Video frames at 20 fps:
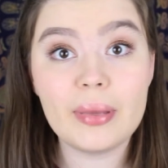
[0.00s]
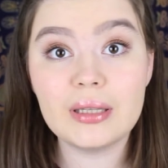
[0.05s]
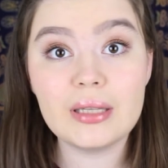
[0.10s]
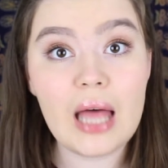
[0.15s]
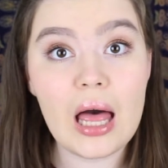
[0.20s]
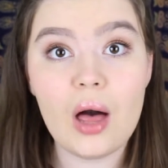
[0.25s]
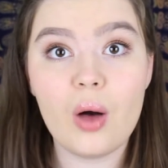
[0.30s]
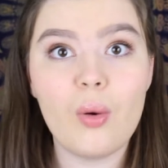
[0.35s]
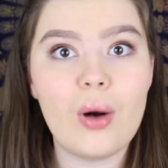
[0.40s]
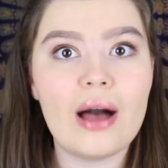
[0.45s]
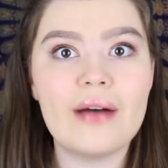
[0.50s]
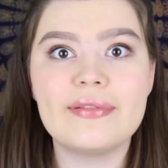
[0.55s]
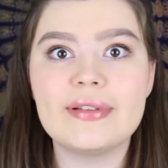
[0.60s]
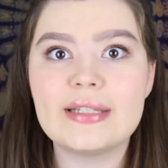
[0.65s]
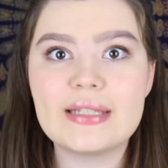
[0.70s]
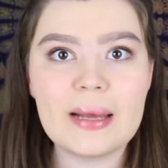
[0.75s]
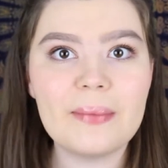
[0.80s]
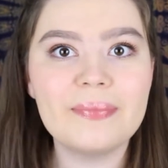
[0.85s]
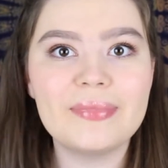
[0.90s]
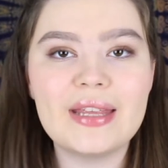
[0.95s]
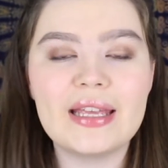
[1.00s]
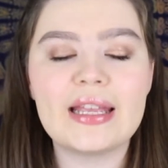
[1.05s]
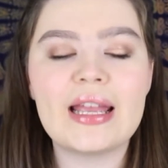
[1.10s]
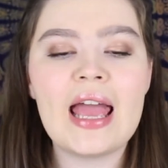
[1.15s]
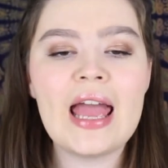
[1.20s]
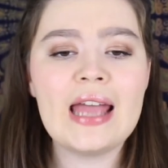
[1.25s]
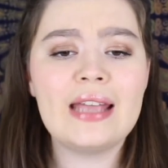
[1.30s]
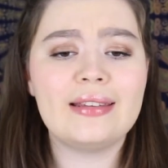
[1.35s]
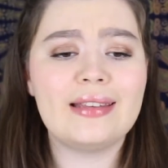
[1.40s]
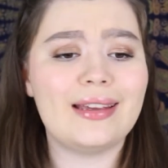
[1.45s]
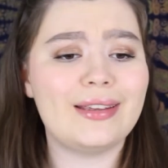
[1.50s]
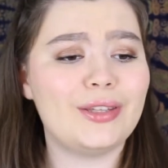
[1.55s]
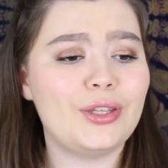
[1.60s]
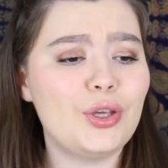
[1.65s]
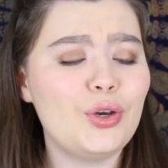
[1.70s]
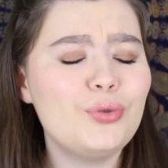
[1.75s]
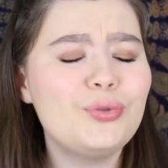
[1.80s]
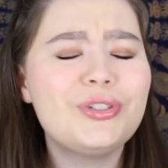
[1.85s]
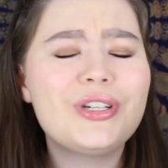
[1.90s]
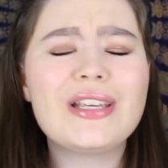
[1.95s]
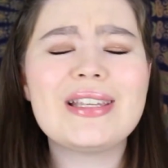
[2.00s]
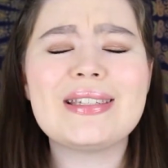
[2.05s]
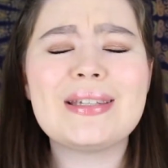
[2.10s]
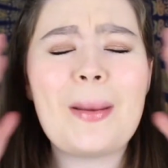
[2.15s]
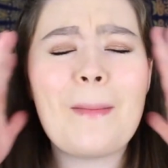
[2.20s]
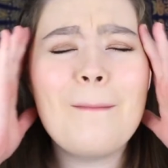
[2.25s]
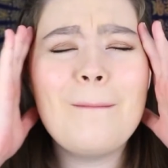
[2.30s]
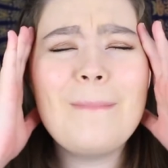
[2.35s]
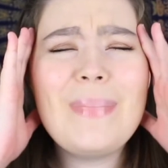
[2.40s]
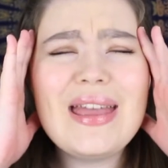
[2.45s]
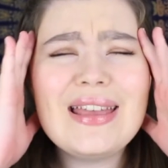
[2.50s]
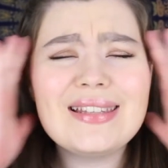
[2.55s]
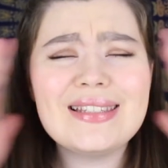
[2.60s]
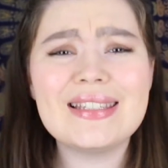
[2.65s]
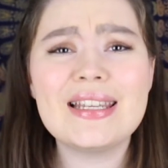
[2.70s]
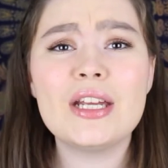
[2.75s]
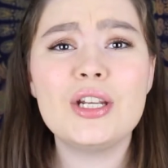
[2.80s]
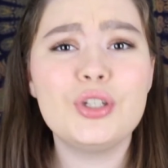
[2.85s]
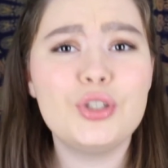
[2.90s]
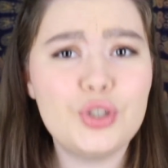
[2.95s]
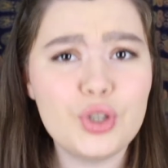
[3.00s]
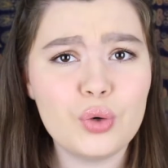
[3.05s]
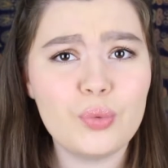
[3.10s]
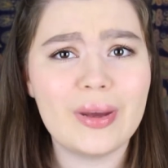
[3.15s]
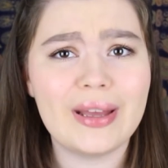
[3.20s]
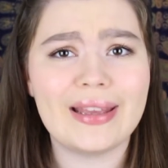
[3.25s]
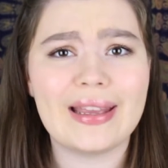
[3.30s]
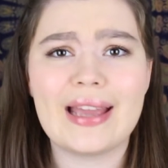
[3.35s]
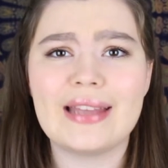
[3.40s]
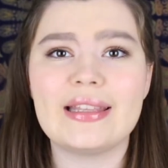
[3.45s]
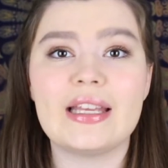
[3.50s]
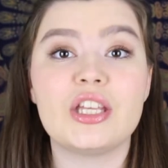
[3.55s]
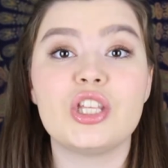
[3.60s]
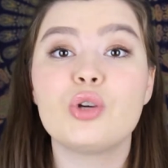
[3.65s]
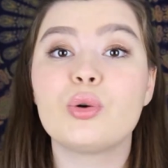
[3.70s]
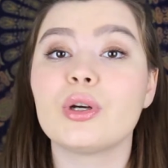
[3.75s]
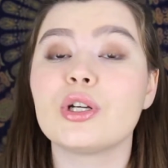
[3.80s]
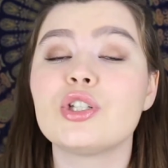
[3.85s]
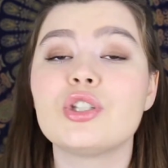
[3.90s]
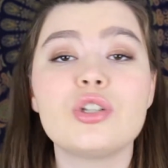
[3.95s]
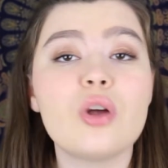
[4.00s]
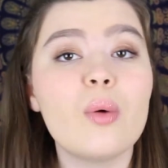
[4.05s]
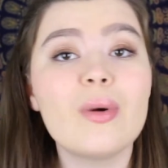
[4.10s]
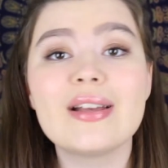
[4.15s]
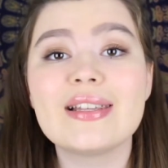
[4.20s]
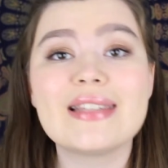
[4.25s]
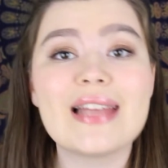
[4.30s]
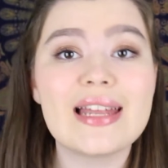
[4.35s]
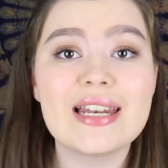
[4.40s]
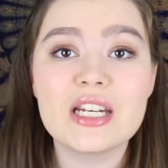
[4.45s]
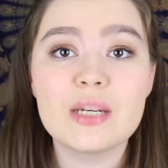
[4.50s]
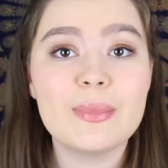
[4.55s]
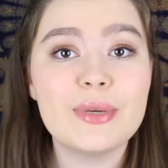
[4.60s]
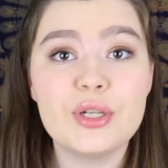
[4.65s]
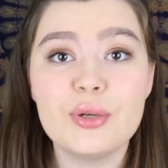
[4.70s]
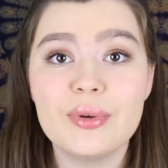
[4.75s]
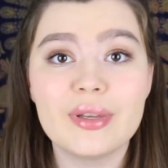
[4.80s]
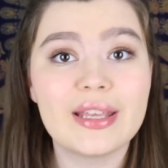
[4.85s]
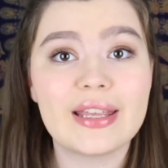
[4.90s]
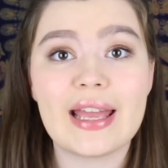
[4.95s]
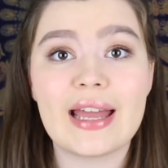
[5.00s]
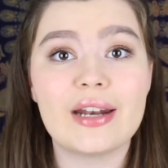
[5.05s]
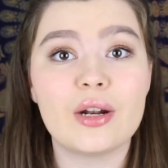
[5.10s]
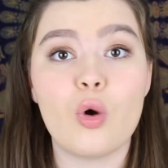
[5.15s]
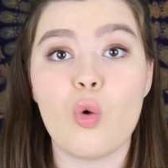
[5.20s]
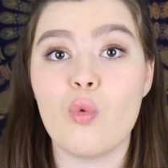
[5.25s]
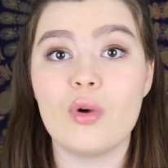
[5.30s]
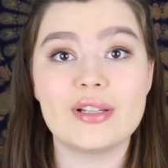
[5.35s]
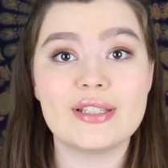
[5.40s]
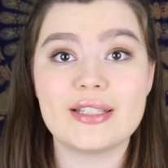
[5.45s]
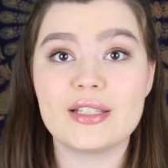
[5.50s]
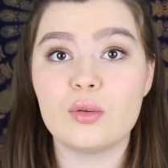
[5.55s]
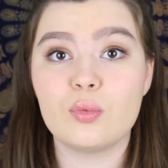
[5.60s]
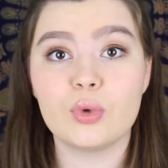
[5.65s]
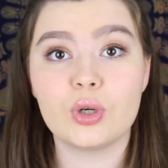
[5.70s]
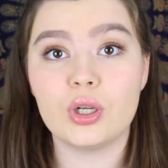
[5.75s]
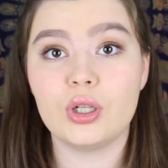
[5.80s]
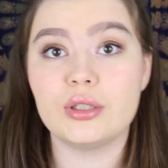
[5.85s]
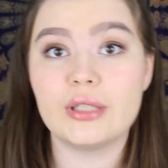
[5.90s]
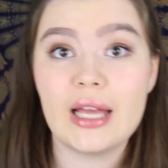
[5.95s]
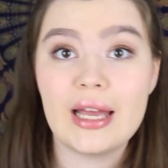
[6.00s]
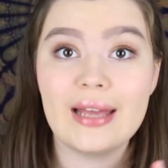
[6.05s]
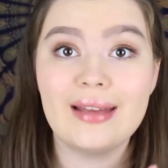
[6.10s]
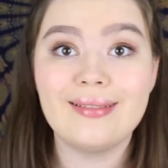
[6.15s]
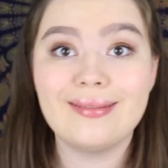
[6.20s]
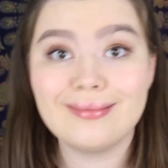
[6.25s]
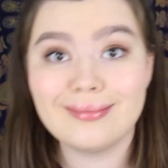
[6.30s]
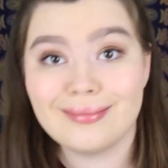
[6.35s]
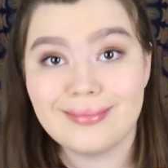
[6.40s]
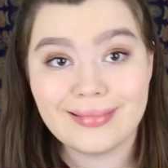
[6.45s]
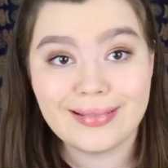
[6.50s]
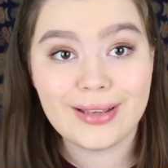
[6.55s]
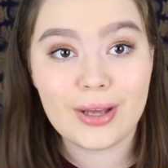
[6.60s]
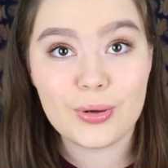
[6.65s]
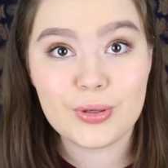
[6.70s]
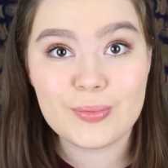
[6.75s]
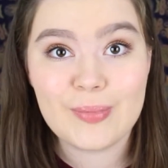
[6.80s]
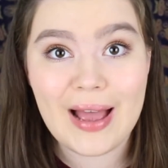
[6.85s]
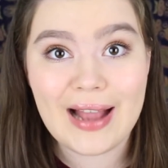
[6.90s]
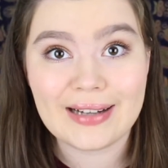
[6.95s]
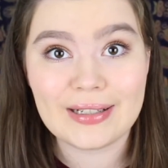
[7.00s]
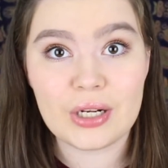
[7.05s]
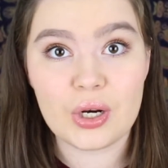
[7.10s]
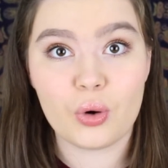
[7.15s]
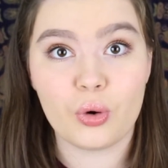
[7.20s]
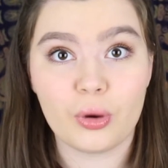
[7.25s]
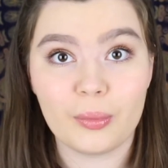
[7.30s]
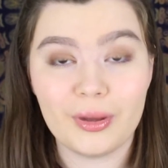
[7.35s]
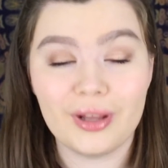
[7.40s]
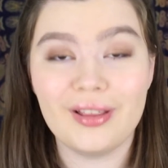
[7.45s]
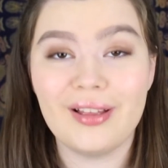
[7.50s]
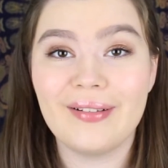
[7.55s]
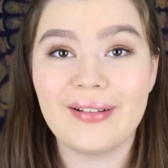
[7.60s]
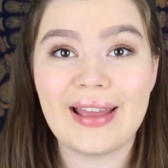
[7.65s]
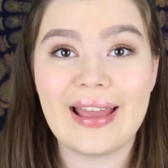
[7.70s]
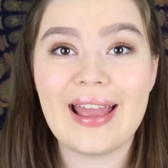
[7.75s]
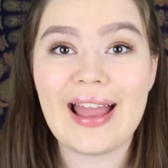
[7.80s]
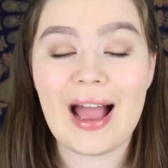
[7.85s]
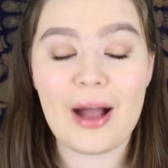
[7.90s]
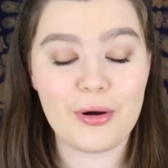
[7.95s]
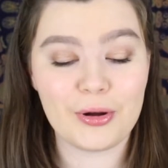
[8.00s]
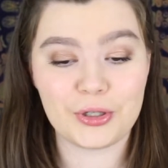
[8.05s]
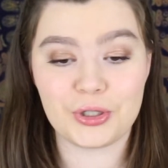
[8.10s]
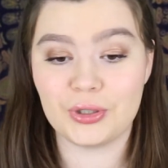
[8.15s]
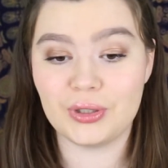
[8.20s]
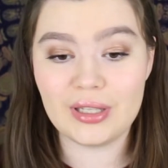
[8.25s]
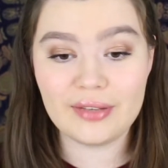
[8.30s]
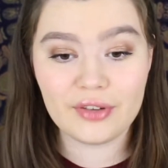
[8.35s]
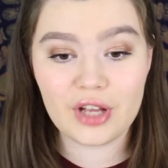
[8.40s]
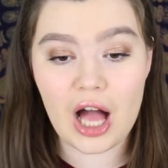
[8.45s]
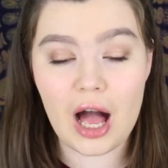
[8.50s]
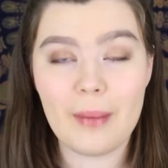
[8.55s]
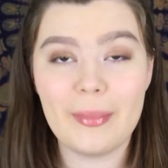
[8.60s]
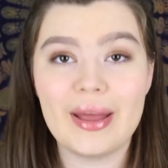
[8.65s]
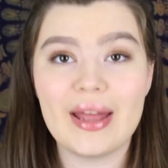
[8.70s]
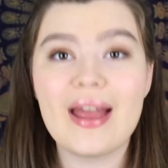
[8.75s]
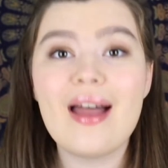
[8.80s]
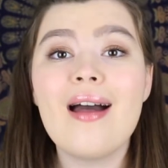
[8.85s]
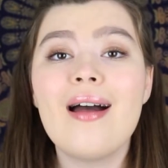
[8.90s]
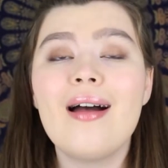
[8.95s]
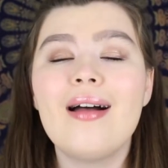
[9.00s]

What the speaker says: below of something that you just miss doing and that you are so excited to be doing again once the world goes back to normal. Okay, I want you to leave a comment.